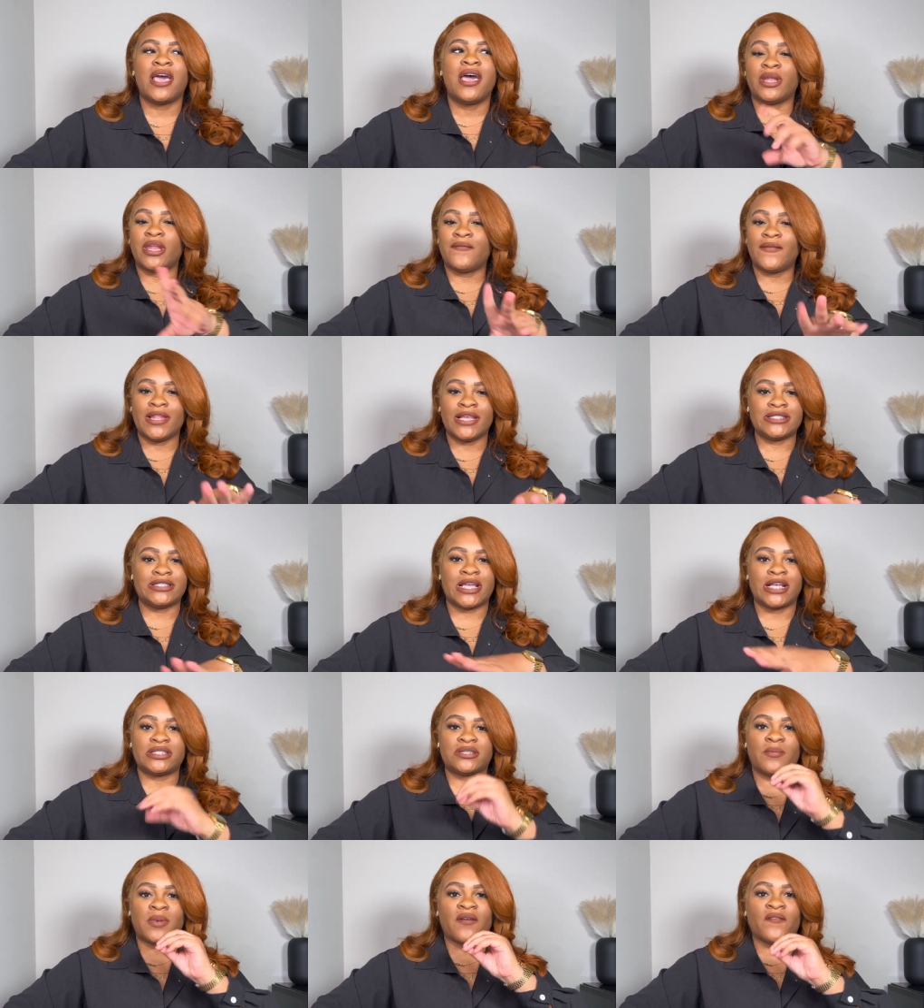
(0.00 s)
But if it looks
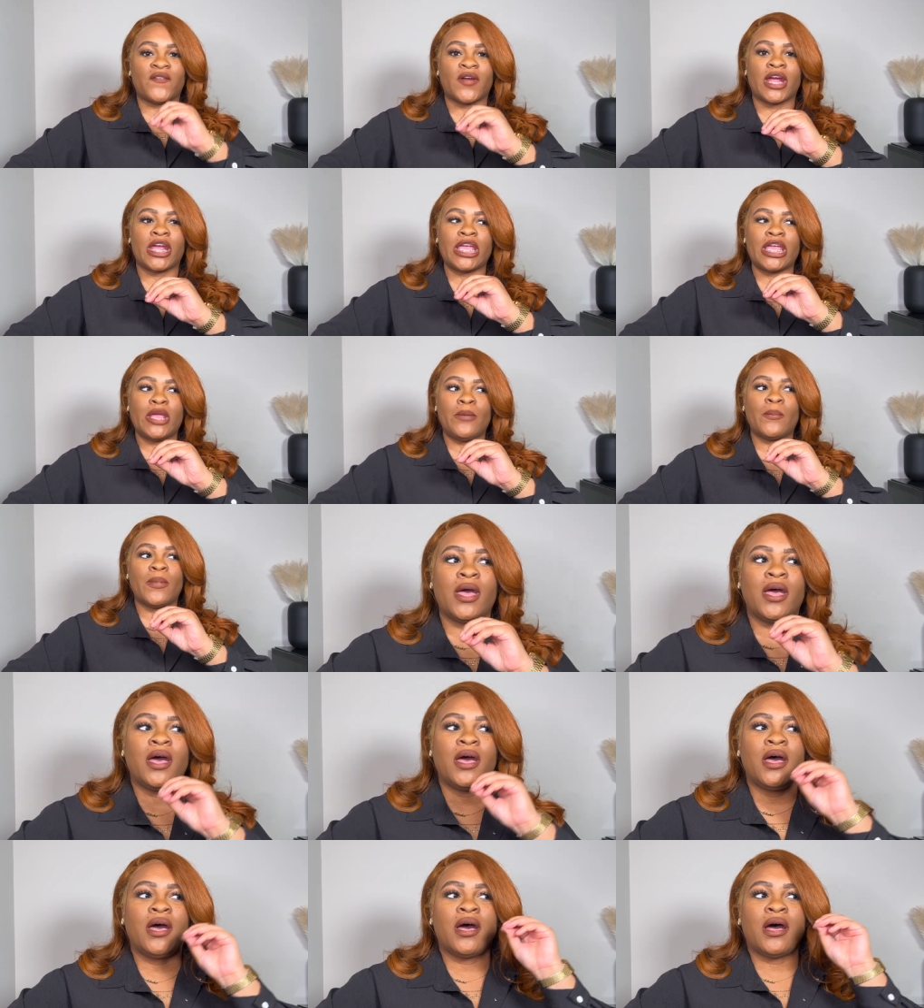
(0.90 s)
nice on my frame,
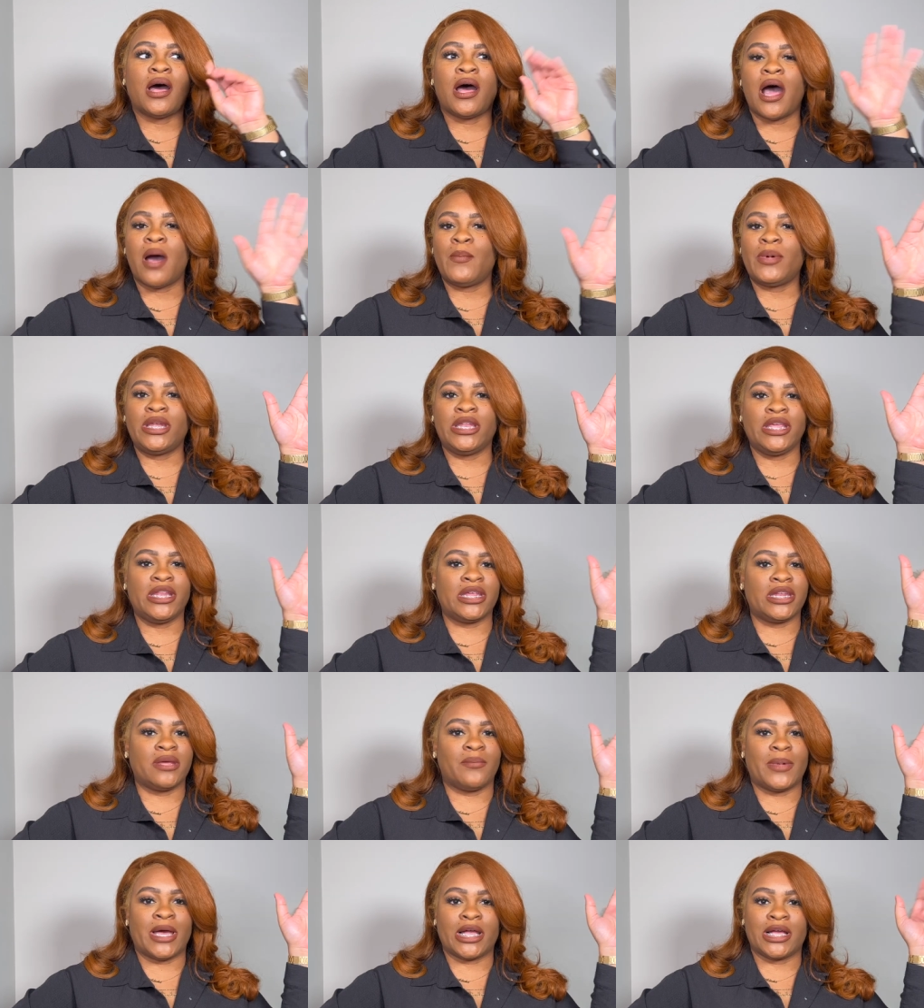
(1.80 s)
I'm gonna need it
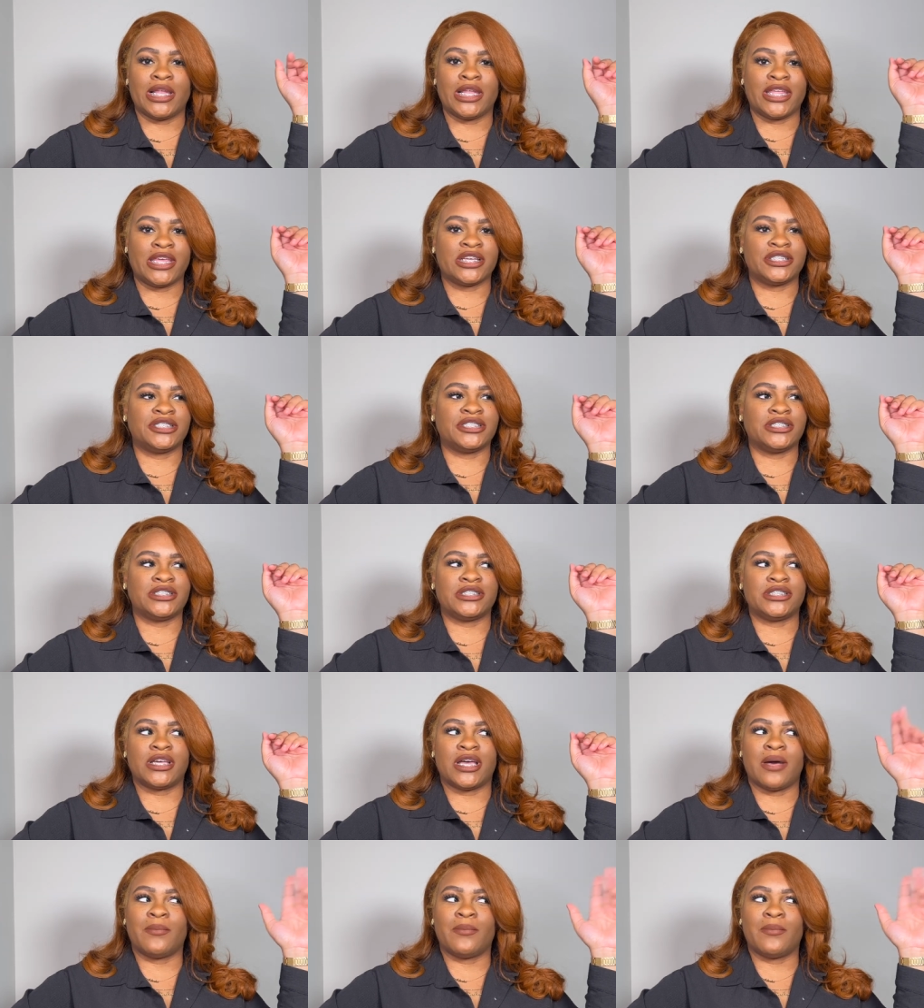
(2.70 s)
in my collection.